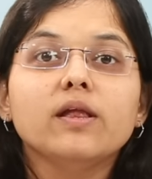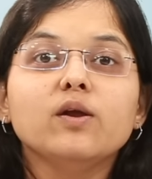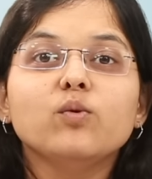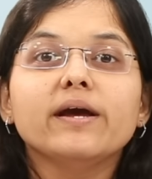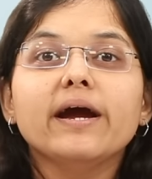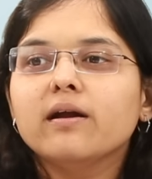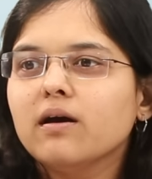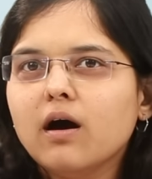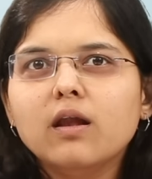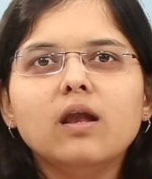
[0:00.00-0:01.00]
then you will get
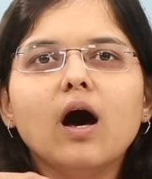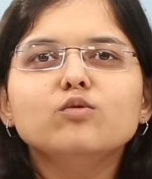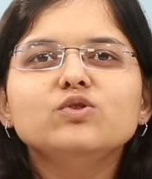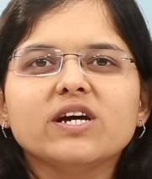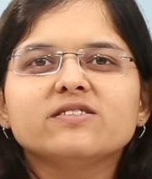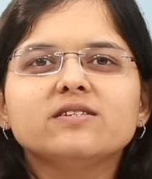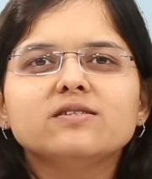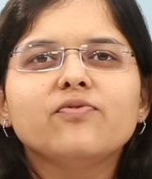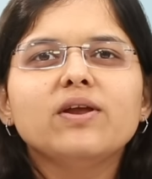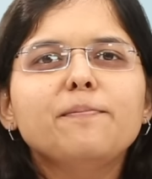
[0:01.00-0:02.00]
a lounge
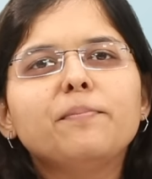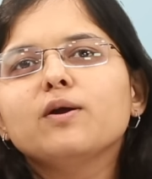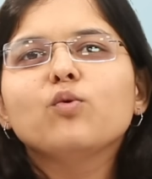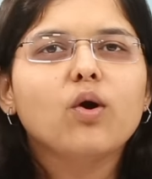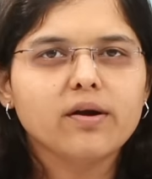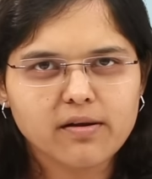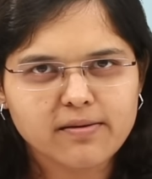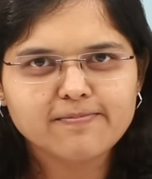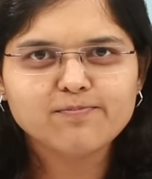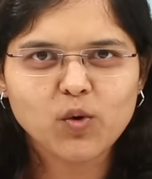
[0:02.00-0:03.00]
access free per quarter.
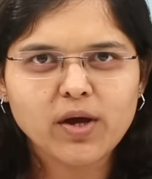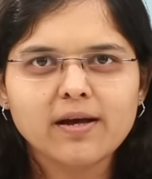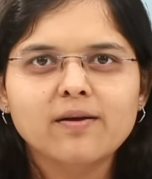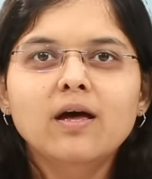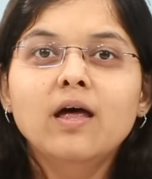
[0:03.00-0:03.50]
Okay.